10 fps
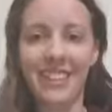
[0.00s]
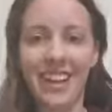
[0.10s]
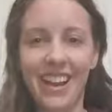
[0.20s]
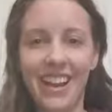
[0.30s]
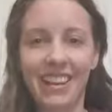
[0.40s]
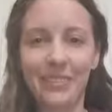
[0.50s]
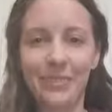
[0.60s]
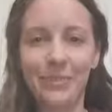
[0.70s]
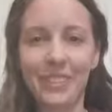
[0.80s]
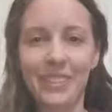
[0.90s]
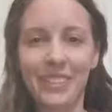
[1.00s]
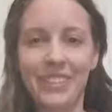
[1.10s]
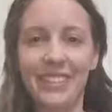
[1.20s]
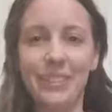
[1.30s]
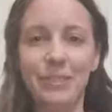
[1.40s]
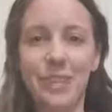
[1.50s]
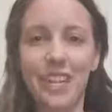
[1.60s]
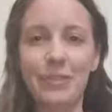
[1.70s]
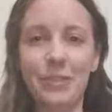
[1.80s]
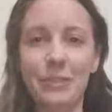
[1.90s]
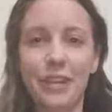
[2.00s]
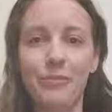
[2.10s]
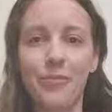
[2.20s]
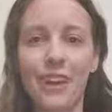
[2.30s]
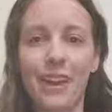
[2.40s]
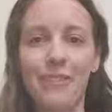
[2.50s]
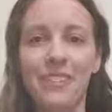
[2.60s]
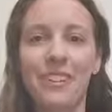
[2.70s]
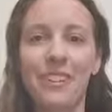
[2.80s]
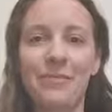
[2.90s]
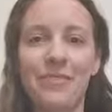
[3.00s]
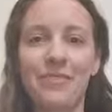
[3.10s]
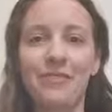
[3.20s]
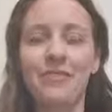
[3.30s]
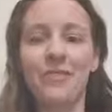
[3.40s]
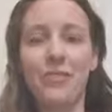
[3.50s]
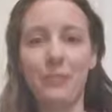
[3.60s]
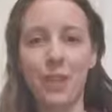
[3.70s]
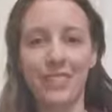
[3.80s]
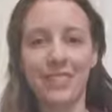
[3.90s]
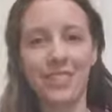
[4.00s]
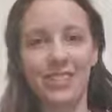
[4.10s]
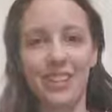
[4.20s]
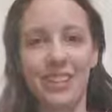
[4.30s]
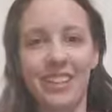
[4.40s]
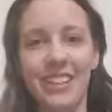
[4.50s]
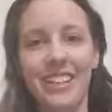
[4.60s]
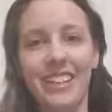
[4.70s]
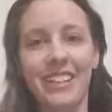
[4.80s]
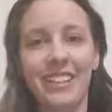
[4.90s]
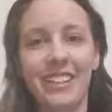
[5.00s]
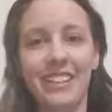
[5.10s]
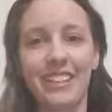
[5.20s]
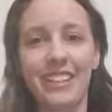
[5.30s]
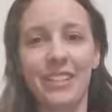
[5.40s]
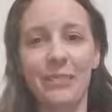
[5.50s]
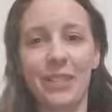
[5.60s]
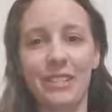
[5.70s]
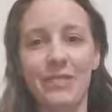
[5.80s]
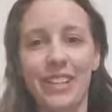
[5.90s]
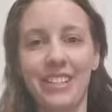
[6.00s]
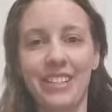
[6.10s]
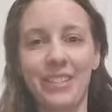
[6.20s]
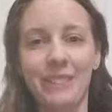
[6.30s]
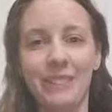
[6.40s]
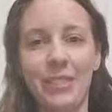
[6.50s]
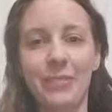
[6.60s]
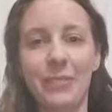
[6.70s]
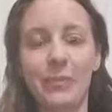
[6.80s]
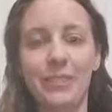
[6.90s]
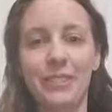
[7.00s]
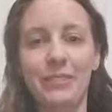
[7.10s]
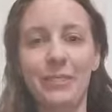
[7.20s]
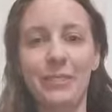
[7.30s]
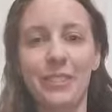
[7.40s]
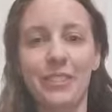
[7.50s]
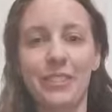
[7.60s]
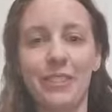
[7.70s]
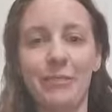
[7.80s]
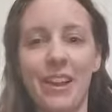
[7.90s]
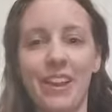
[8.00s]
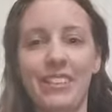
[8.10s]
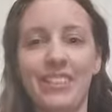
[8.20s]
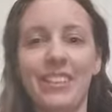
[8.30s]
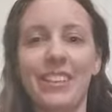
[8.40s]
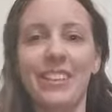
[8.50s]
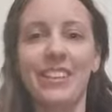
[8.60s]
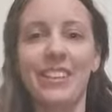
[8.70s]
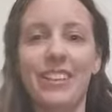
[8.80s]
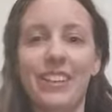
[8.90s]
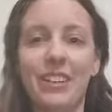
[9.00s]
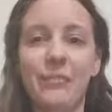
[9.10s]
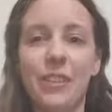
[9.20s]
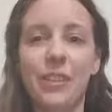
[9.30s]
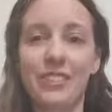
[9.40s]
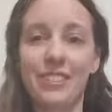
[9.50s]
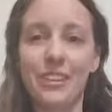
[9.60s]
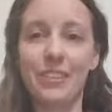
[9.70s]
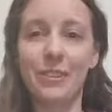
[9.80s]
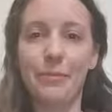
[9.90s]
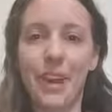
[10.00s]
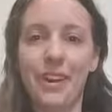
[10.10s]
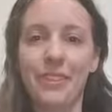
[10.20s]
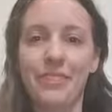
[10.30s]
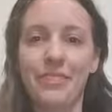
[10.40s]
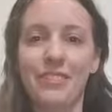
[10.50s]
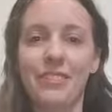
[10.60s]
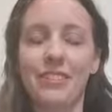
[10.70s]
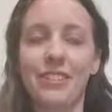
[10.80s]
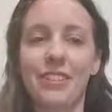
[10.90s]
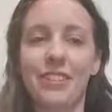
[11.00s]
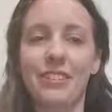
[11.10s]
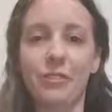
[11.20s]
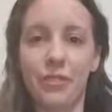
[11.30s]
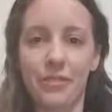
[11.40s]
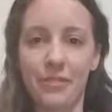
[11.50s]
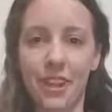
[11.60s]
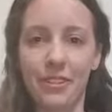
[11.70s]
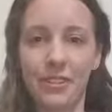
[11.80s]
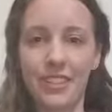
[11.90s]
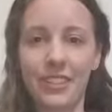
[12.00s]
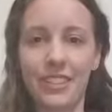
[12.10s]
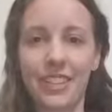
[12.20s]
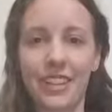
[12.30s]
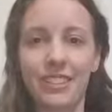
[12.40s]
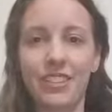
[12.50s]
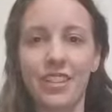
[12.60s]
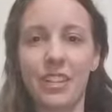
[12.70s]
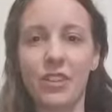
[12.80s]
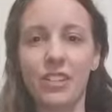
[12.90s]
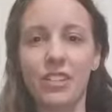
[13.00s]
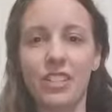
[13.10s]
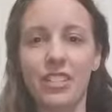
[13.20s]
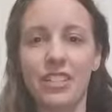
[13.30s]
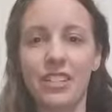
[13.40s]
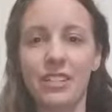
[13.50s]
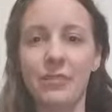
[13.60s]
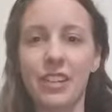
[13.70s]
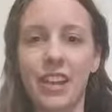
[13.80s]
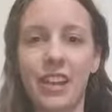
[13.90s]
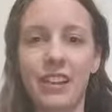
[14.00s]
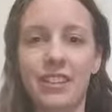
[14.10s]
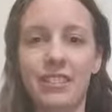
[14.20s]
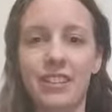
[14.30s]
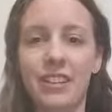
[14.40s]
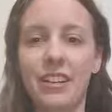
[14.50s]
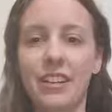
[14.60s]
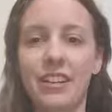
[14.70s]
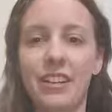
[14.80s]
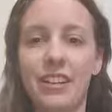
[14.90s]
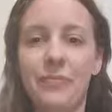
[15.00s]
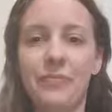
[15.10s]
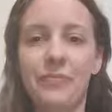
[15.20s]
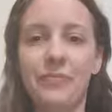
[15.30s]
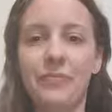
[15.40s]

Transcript: Hi everyone, my name's Amanda Brown. I'm a nurse practitioner in Pennsylvania, so I'm coming to you from the US. I'm here to talk about the coronavirus and answer any questions that anyone has. Um,